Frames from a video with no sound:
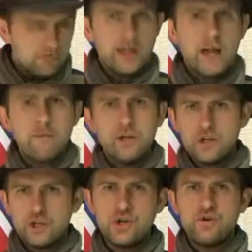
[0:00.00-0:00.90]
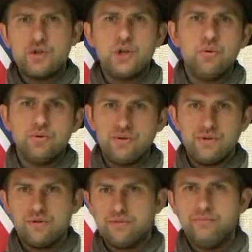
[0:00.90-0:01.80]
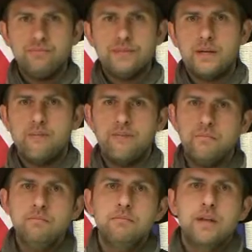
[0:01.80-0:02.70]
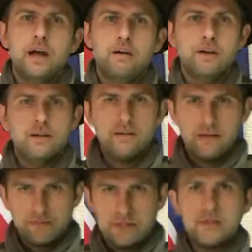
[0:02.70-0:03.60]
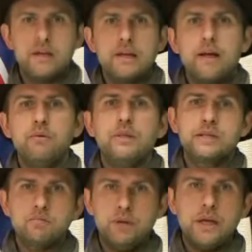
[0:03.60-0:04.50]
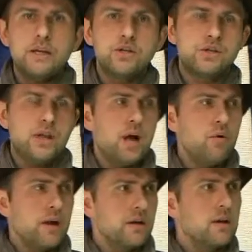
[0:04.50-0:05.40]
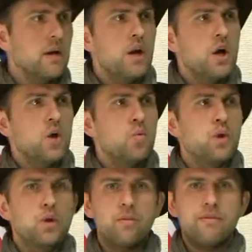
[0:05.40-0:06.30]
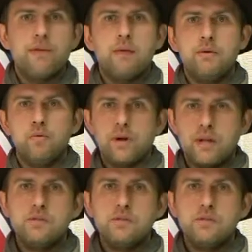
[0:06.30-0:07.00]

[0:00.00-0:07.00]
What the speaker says: And I'm going to show to you some of them now, and I will explain just how I work with them and what I